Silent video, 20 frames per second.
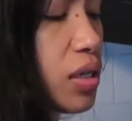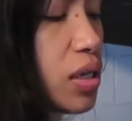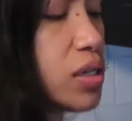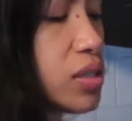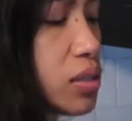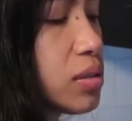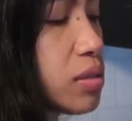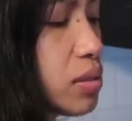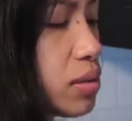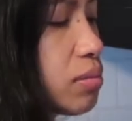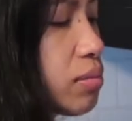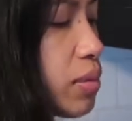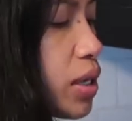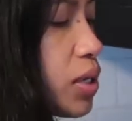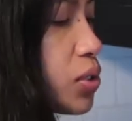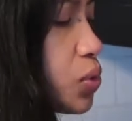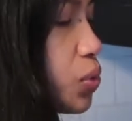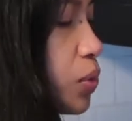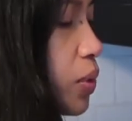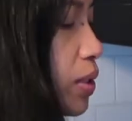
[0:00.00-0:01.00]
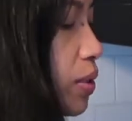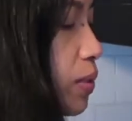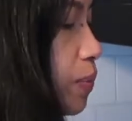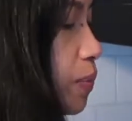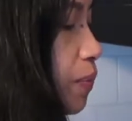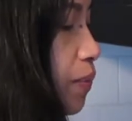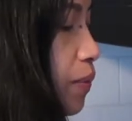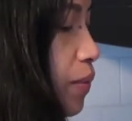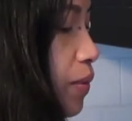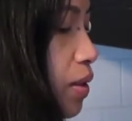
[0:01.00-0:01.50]
this, might as well.
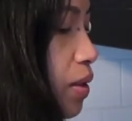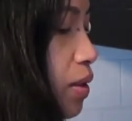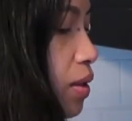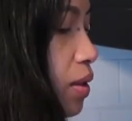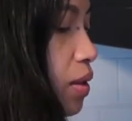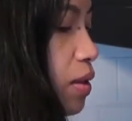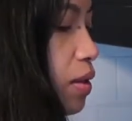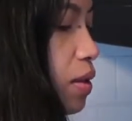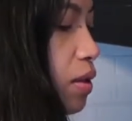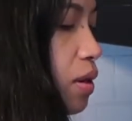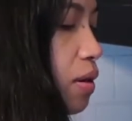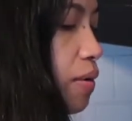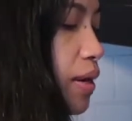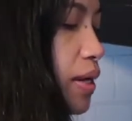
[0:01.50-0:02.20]
All